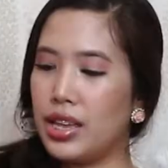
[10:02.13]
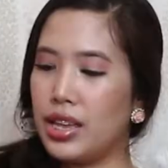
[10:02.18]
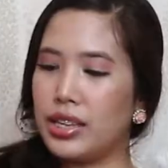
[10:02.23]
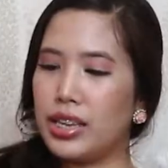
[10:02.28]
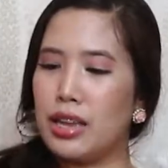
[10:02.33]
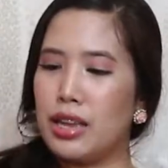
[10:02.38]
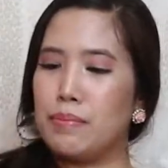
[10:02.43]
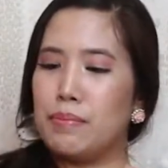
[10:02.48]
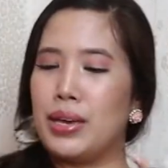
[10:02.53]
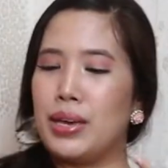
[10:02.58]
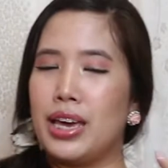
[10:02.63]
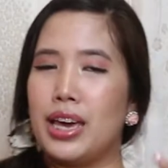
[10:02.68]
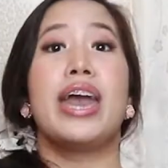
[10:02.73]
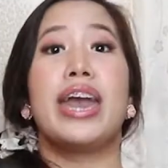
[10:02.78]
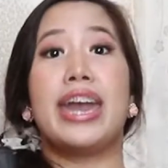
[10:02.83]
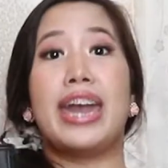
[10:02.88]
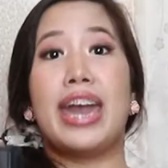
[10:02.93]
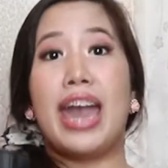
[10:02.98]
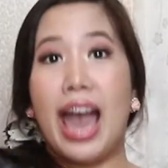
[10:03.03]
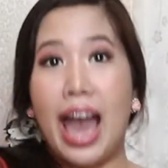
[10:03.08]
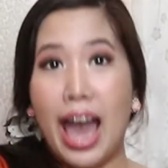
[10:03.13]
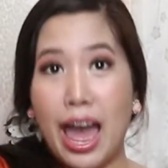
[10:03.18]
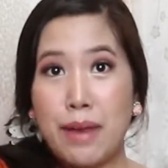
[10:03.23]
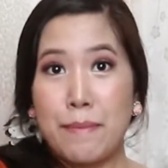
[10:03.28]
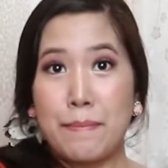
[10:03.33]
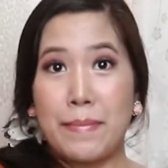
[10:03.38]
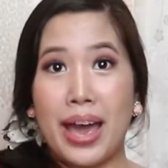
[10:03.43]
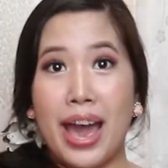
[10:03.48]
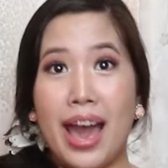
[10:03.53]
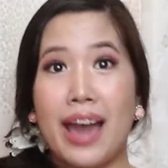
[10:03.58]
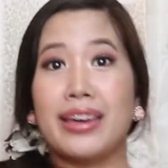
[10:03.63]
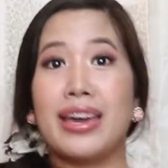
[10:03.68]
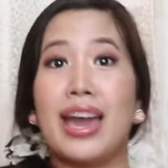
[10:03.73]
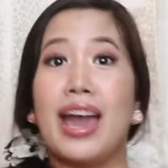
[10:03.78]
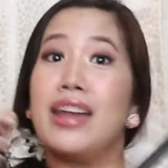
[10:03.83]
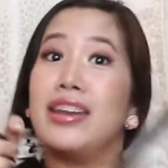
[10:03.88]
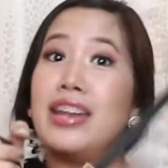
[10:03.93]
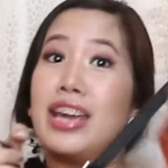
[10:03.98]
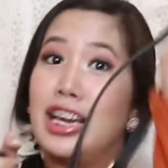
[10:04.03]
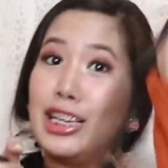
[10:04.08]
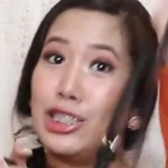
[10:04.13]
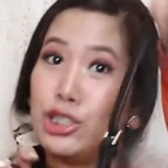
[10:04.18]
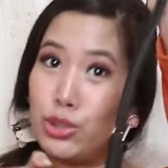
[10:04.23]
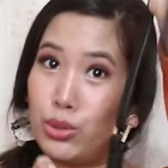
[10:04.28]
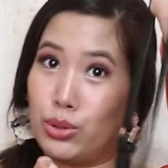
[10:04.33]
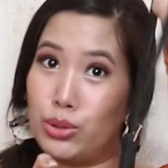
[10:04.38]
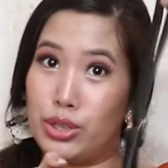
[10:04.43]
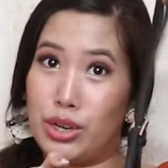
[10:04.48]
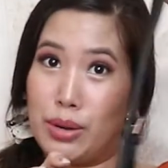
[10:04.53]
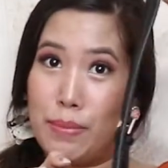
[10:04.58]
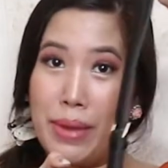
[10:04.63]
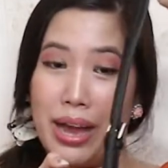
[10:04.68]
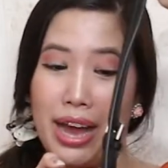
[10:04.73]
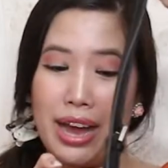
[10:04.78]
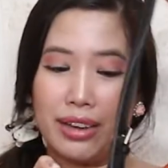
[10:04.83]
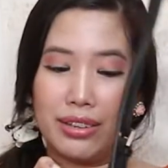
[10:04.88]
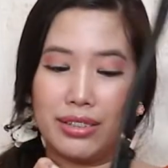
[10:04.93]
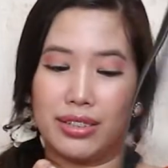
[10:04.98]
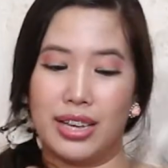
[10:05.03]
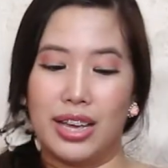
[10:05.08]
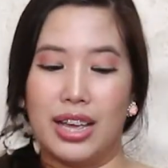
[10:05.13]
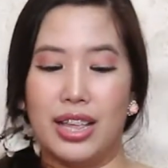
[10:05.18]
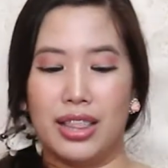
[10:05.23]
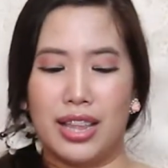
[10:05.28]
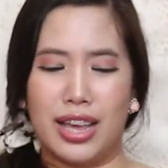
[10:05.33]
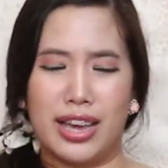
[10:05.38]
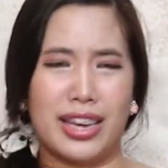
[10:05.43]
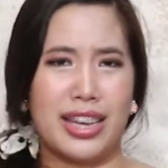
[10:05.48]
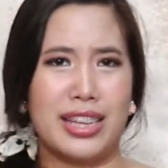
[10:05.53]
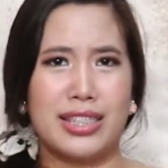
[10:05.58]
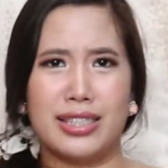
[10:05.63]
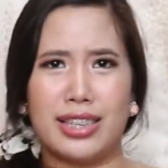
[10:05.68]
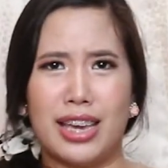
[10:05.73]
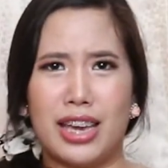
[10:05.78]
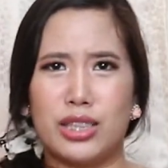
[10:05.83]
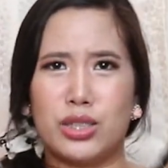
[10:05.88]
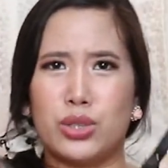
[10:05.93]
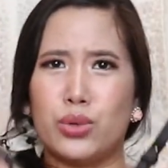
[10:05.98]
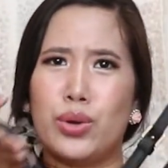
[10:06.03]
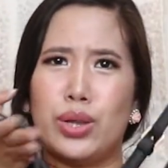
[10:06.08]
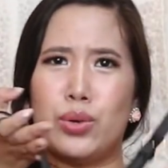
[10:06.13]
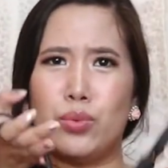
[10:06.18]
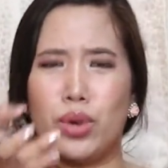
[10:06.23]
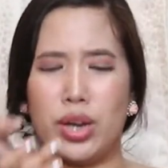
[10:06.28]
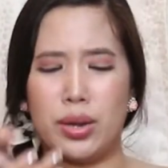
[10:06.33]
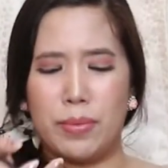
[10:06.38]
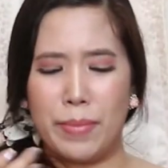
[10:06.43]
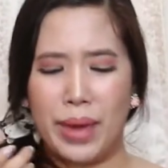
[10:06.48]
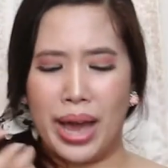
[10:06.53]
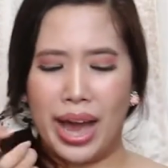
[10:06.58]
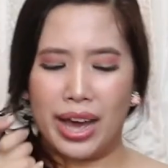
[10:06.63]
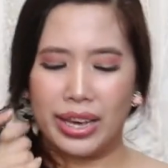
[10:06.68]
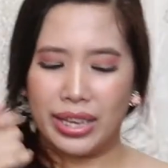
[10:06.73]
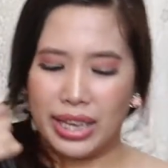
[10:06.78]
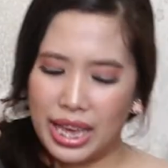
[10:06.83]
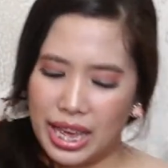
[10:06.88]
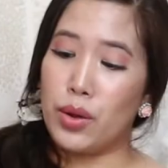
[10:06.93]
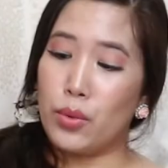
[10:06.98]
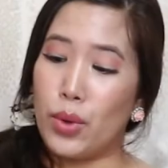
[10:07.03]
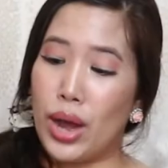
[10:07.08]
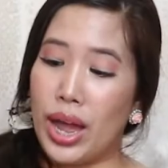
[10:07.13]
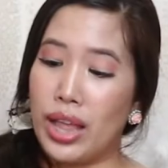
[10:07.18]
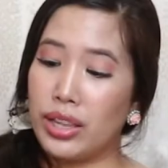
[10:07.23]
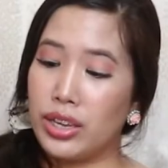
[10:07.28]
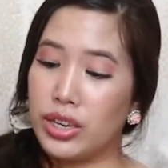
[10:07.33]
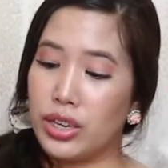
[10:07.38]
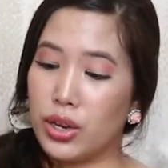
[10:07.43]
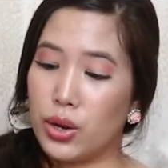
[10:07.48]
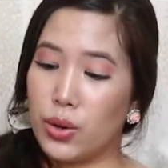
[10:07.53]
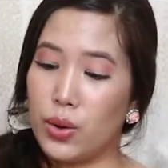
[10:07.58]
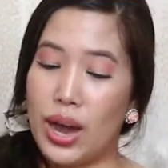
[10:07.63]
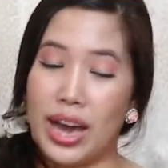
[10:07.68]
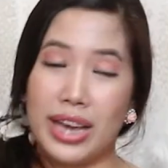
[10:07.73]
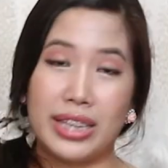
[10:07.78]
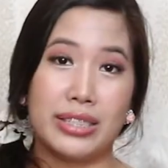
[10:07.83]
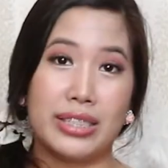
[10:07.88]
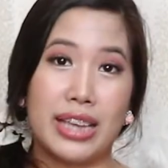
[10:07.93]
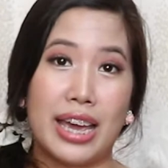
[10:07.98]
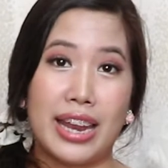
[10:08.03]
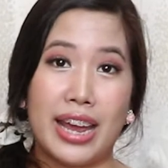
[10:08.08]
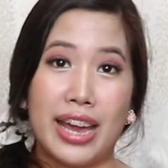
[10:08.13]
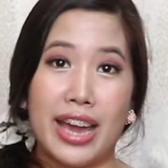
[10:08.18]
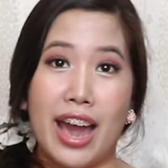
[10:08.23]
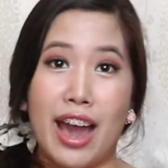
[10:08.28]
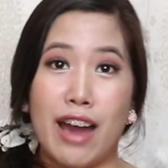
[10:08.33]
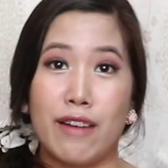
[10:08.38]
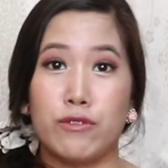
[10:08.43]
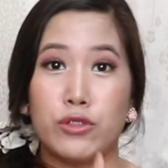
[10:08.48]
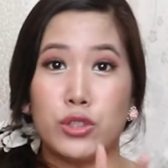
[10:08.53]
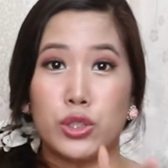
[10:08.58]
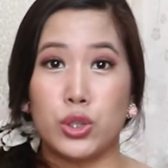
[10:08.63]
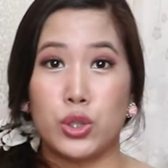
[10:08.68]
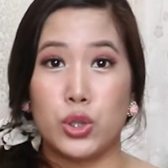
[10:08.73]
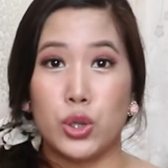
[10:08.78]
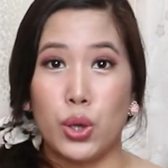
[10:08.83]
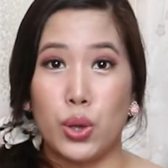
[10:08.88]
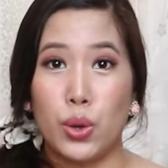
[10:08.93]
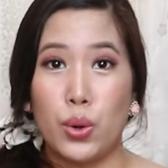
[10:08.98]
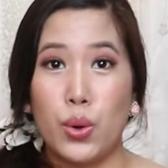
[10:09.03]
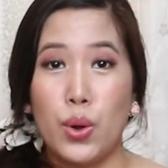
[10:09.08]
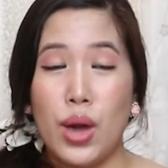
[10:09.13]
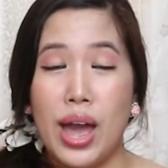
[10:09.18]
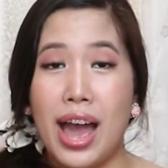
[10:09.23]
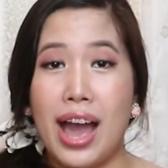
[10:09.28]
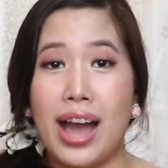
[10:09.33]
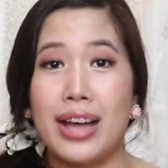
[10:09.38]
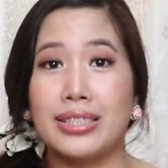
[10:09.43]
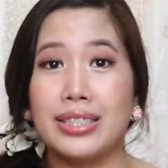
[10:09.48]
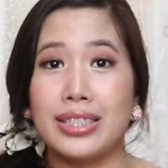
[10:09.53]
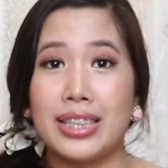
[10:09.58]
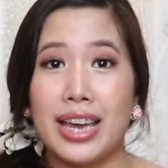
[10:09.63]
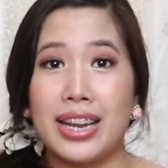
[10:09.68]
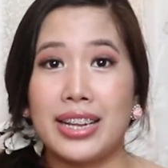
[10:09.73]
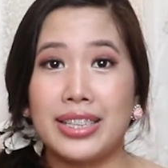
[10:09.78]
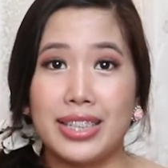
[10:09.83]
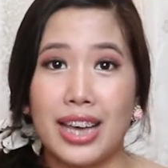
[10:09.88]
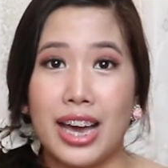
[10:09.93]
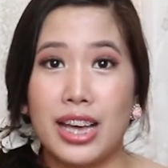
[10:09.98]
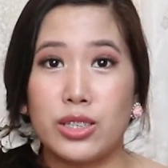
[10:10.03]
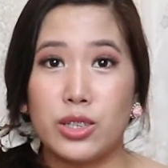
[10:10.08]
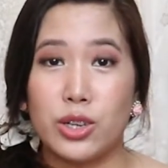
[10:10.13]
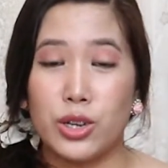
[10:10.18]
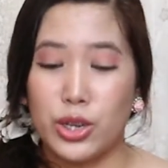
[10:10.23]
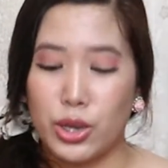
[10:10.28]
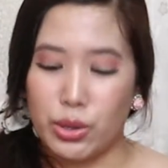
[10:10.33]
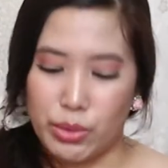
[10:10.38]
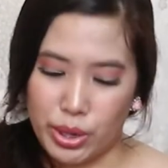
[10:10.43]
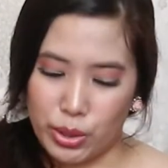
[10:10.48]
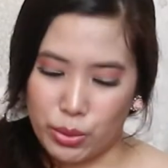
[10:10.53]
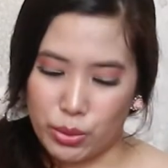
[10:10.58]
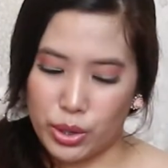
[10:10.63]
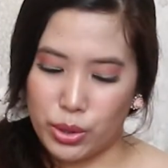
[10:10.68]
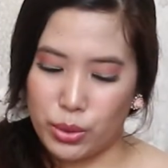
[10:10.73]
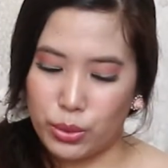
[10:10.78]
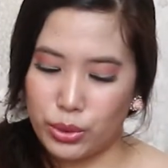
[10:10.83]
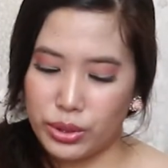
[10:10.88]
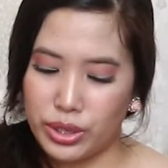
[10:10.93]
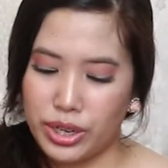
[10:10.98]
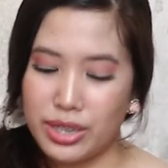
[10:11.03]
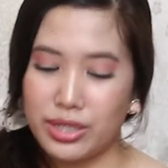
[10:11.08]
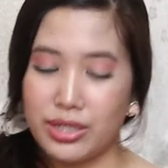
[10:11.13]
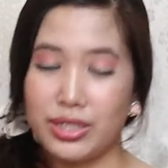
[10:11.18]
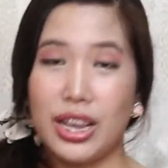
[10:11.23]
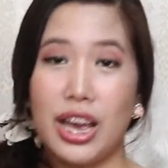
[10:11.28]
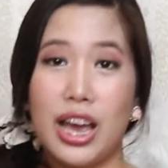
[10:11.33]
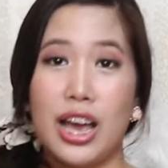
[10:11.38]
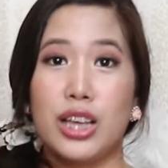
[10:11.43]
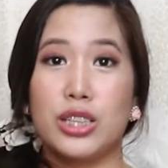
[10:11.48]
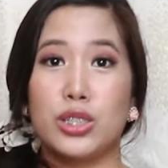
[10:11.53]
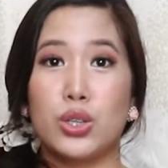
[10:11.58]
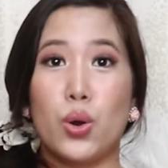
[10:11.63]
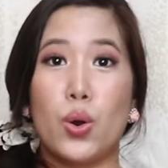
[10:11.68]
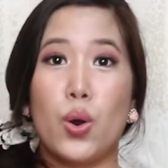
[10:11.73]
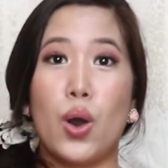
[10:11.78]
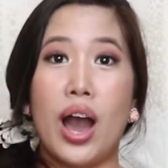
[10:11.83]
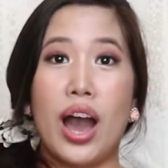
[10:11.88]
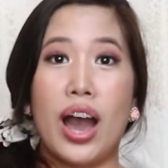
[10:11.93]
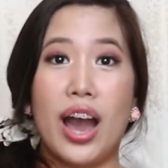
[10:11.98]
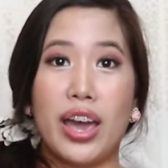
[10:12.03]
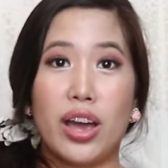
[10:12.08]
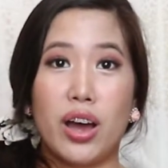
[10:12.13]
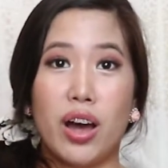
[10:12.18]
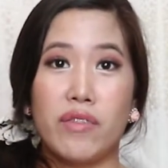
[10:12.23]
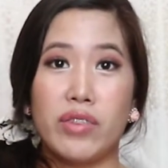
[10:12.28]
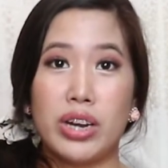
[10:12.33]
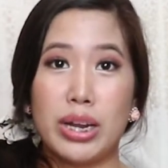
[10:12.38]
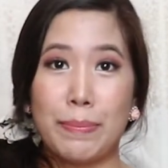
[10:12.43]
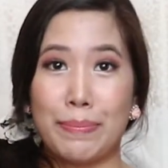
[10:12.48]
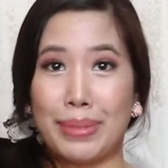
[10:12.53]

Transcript: It can be a handbag and a shoulder bag. Like, it's a two-in-one bag. A while ago, I said I have two hand sanitizer unicorn holders. So I already